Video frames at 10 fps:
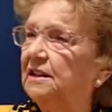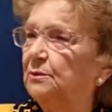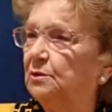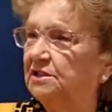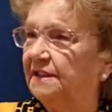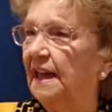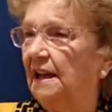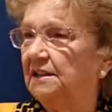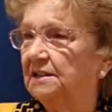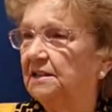was that,
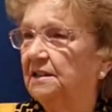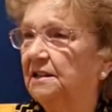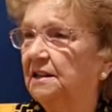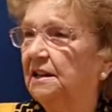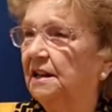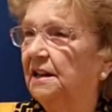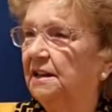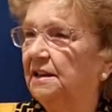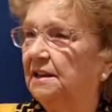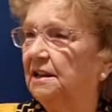
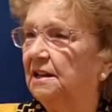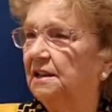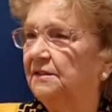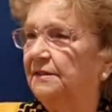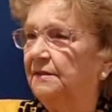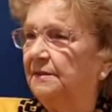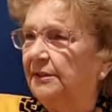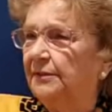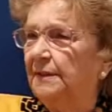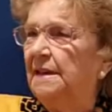the
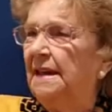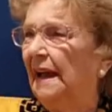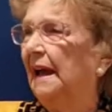fear,